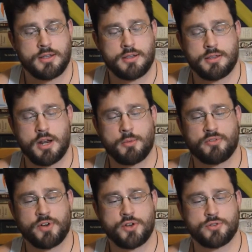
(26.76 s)
then I'm
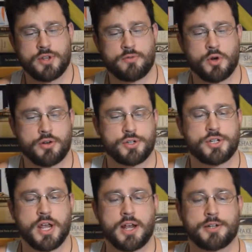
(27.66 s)
afraid you'll never
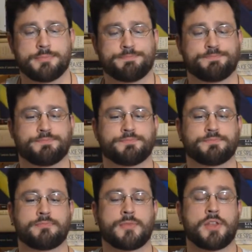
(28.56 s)
understand.
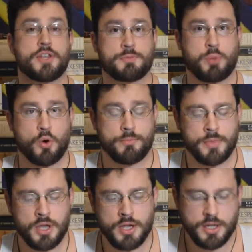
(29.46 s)
This poem,
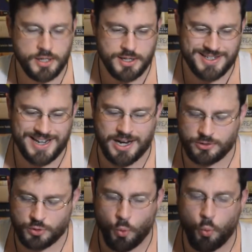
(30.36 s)

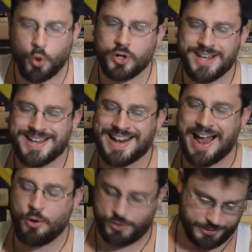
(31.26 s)
titled Working It
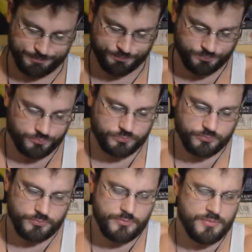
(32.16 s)
Out.
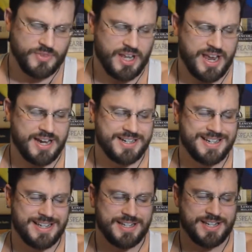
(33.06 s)
And it
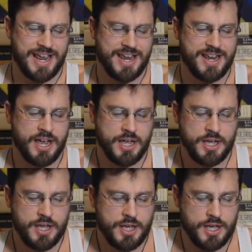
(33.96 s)
is a
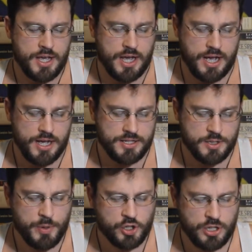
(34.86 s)
uh,
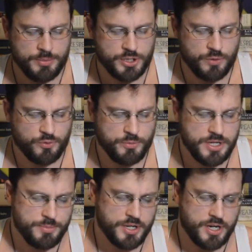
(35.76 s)
special episode for me
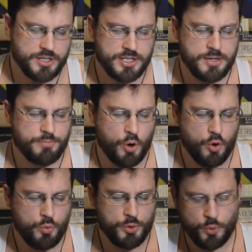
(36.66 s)
because the
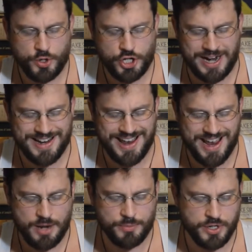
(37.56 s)
poem with which I
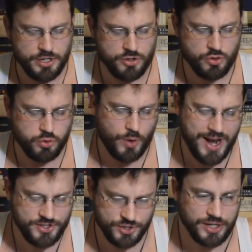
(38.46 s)
am
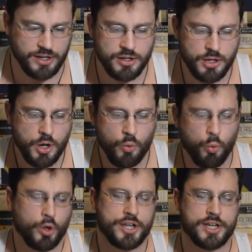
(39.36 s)
contrasting
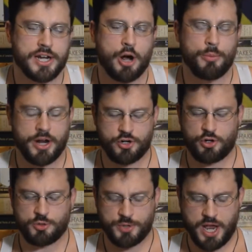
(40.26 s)
Working It Out by
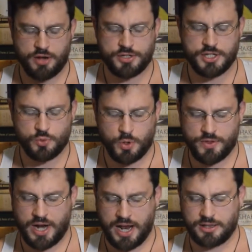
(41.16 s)
Charles Bukowski is one
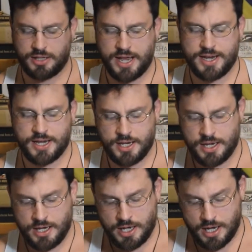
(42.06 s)
that I like
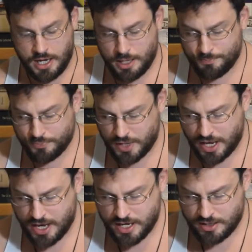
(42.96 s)
um,
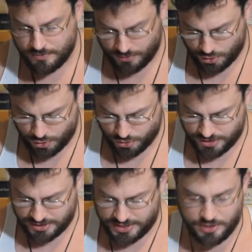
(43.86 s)
a
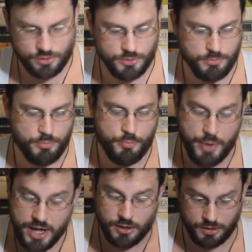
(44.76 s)
good deal
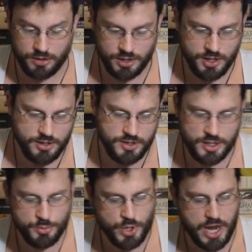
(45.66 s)
better than
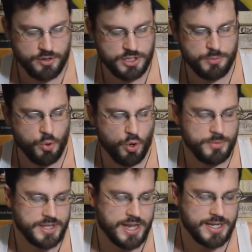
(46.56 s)
the Bukowski poem,
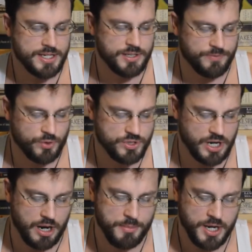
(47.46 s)
and that is the first
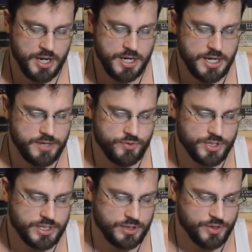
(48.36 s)
time in this
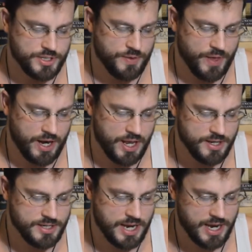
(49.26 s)
series that that
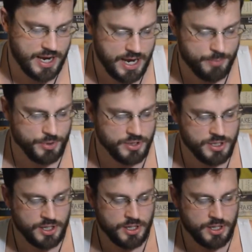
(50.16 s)
has happened,